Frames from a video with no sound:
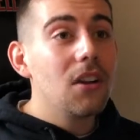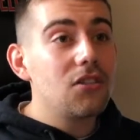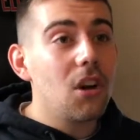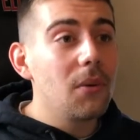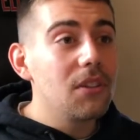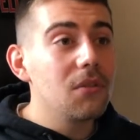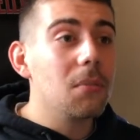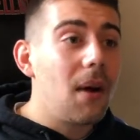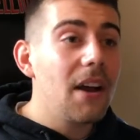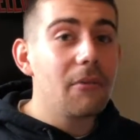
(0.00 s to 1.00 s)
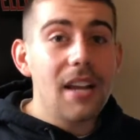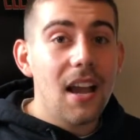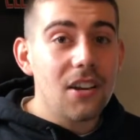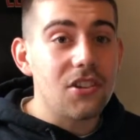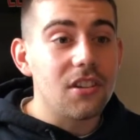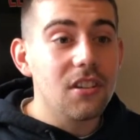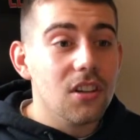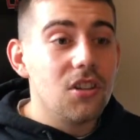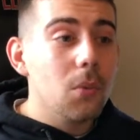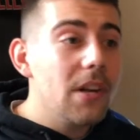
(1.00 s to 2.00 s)
showing you my reaction
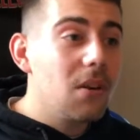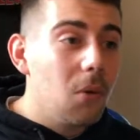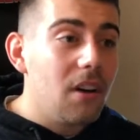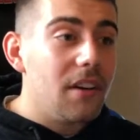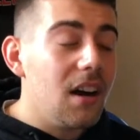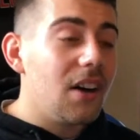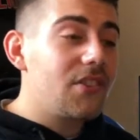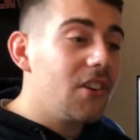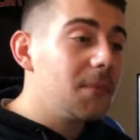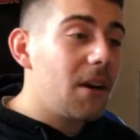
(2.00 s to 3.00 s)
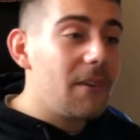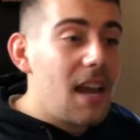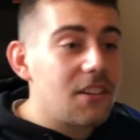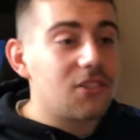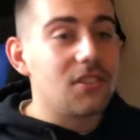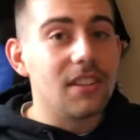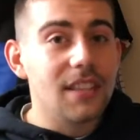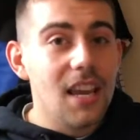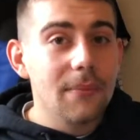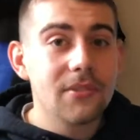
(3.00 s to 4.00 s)
to week 1. I'll show you my reaction to the
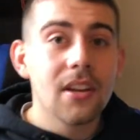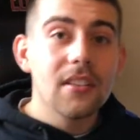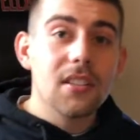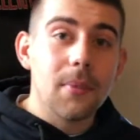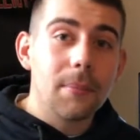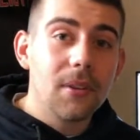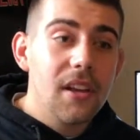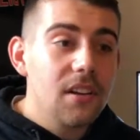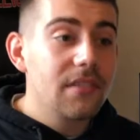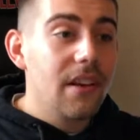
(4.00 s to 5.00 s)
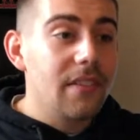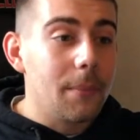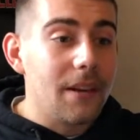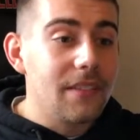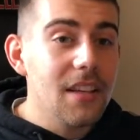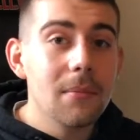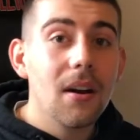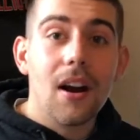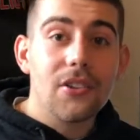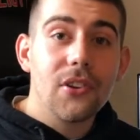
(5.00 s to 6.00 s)
games, to my players, to my team.
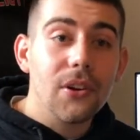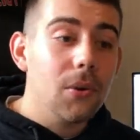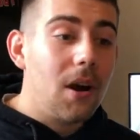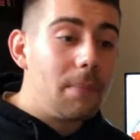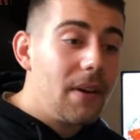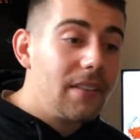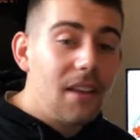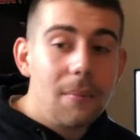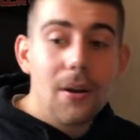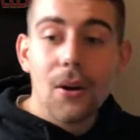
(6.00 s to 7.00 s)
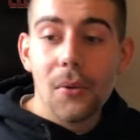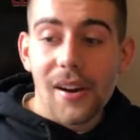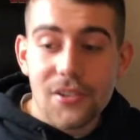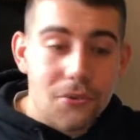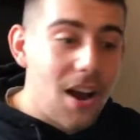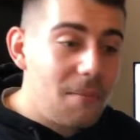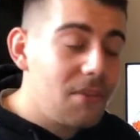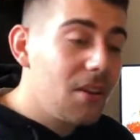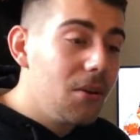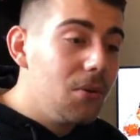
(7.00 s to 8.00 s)
I'll show you who I picked up, who I dropped,
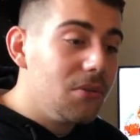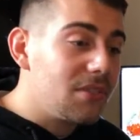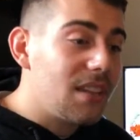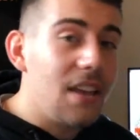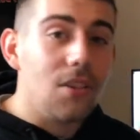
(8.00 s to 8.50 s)
who's getting